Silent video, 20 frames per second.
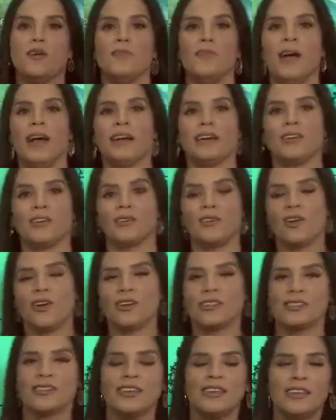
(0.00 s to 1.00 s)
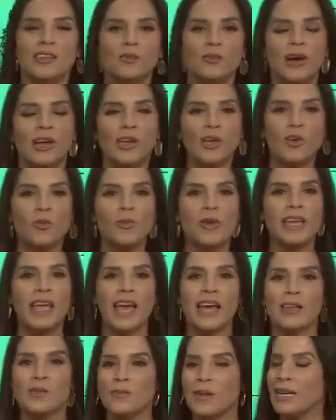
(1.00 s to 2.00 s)
back across Wyoming
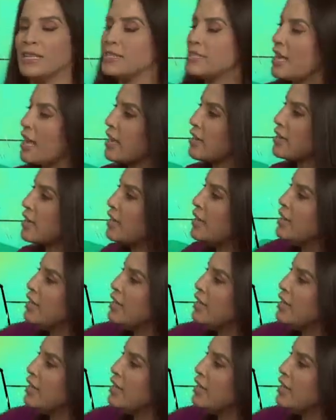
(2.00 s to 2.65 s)
and Montana.